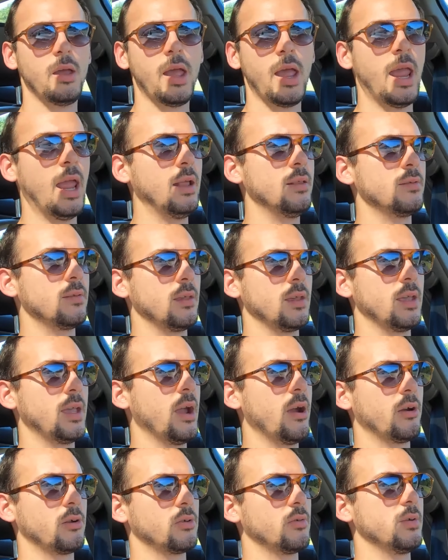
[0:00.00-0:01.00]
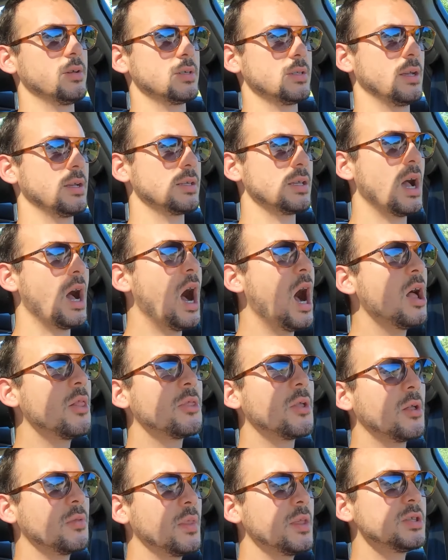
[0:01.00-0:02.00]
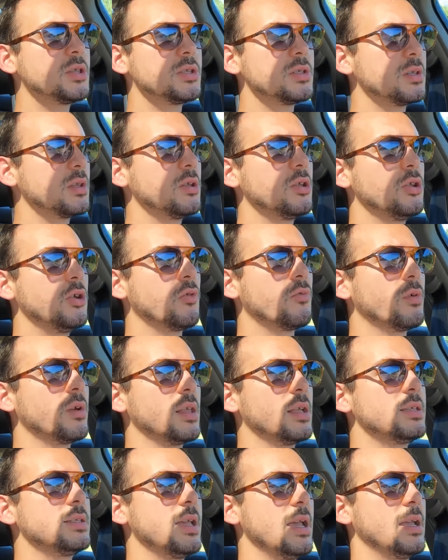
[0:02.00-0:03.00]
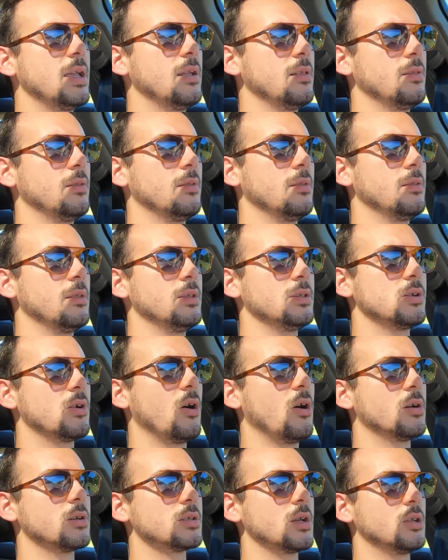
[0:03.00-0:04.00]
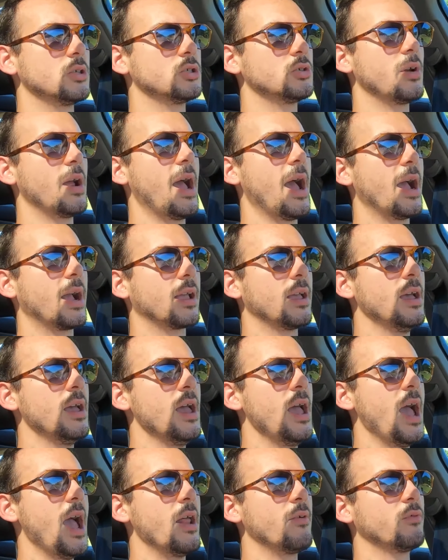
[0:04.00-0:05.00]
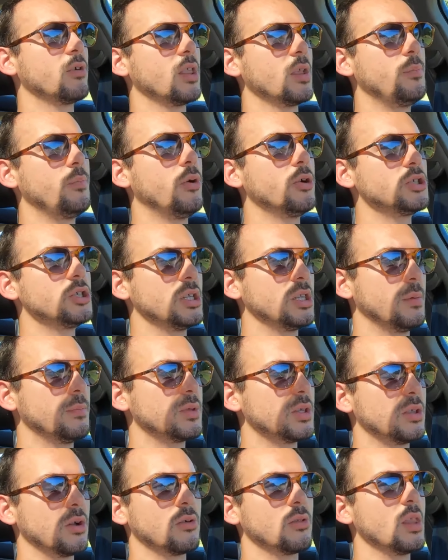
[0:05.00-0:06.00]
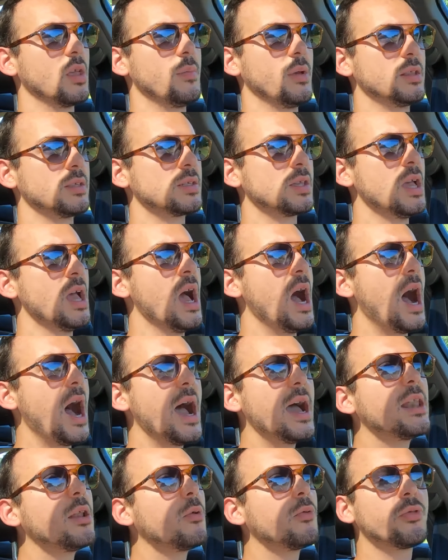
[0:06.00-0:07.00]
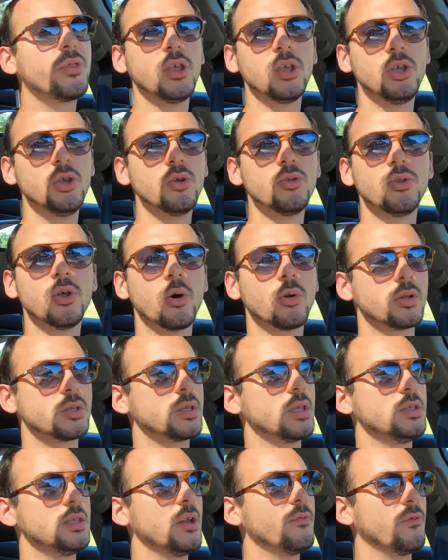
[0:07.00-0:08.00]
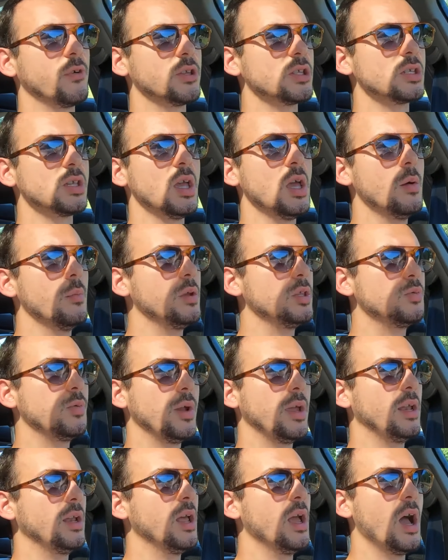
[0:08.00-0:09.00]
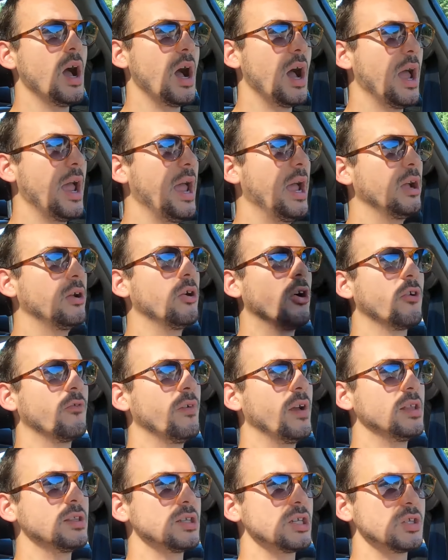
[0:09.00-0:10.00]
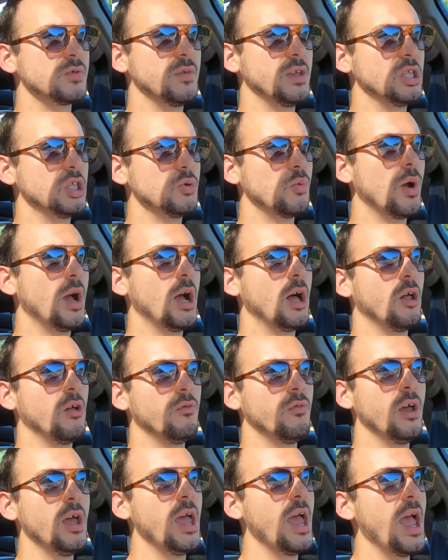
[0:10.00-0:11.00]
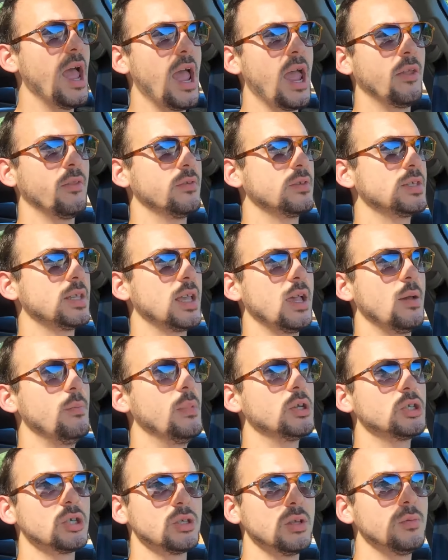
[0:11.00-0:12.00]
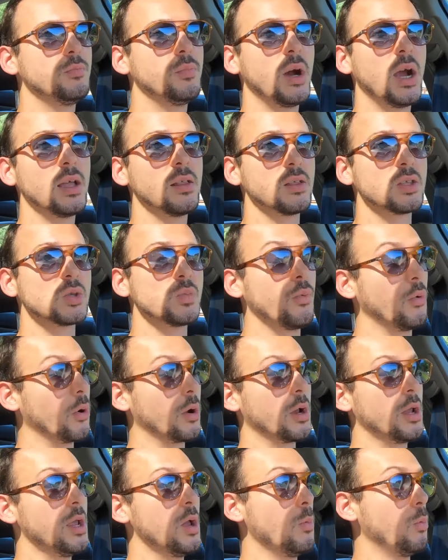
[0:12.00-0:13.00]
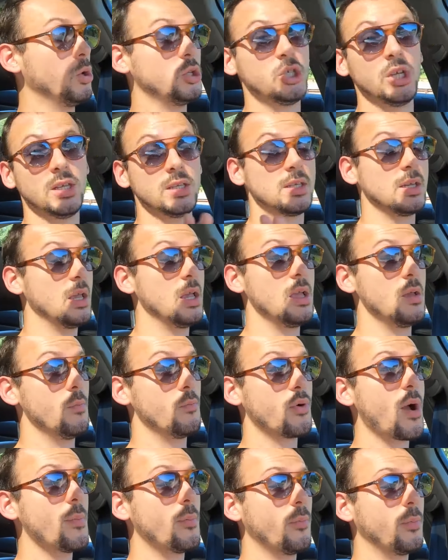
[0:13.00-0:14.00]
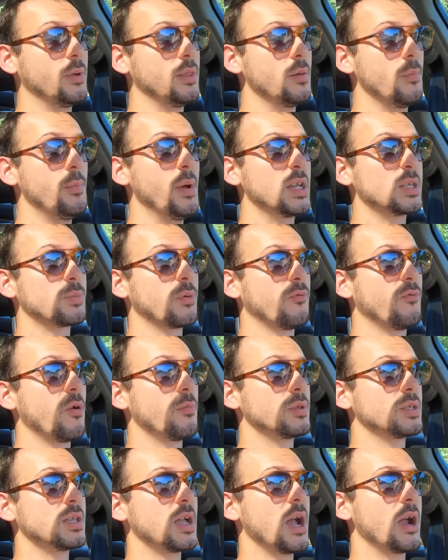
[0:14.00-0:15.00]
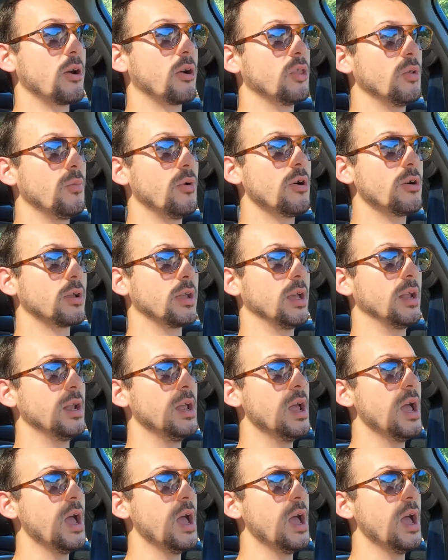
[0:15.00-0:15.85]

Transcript: handling characteristics. Unless you're really taking these cars on track and really pushing them to their limits, I don't think you'll notice the difference between a Hankook Ventus V12 and, say, a Michelin Pilot Sport, which is probably the best performance tire on the market.